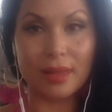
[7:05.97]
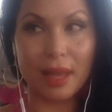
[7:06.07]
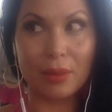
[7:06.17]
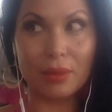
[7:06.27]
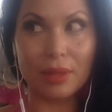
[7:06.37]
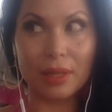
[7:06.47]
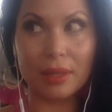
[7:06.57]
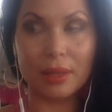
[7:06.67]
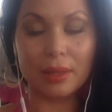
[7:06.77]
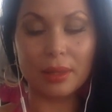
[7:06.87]
That like
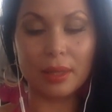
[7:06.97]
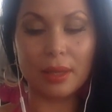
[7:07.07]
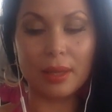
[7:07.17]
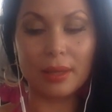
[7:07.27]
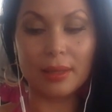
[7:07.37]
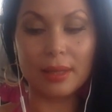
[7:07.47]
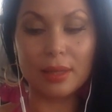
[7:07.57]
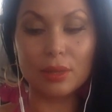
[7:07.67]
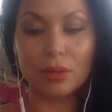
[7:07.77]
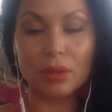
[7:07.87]
the
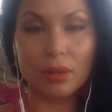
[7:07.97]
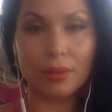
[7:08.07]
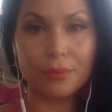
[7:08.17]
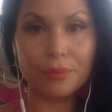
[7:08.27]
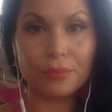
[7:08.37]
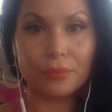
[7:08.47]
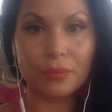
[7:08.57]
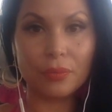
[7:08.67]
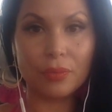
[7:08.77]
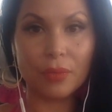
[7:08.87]
Kindle
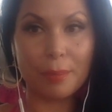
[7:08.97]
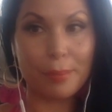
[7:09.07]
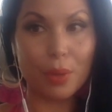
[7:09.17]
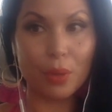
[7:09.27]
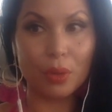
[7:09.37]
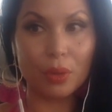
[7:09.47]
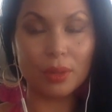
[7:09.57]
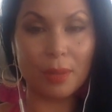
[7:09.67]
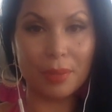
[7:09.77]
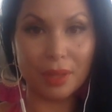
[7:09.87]
pulled
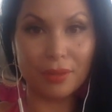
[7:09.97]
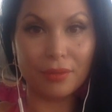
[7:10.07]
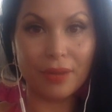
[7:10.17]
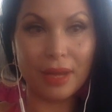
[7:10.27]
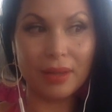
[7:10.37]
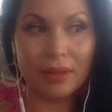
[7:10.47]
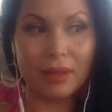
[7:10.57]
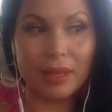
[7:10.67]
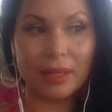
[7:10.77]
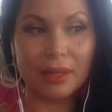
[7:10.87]
up another file,
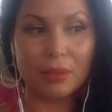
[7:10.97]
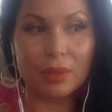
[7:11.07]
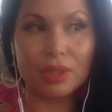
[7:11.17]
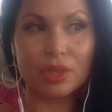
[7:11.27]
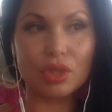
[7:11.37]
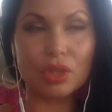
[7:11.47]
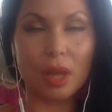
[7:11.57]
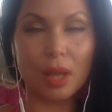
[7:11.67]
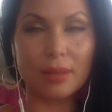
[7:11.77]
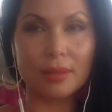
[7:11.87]
and it was
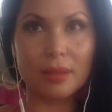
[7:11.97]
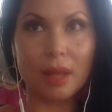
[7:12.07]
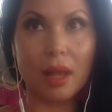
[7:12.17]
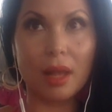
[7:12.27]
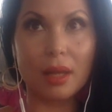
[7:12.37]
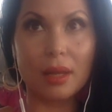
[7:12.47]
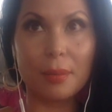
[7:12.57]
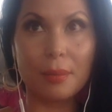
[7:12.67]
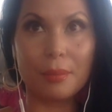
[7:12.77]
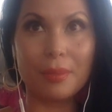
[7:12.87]
just
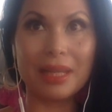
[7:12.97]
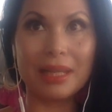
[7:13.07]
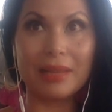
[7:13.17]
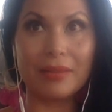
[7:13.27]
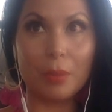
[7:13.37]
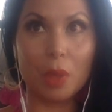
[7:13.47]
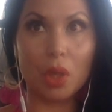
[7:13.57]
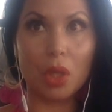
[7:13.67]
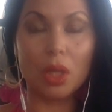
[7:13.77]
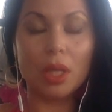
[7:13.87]

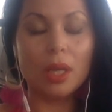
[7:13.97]
unbelievable.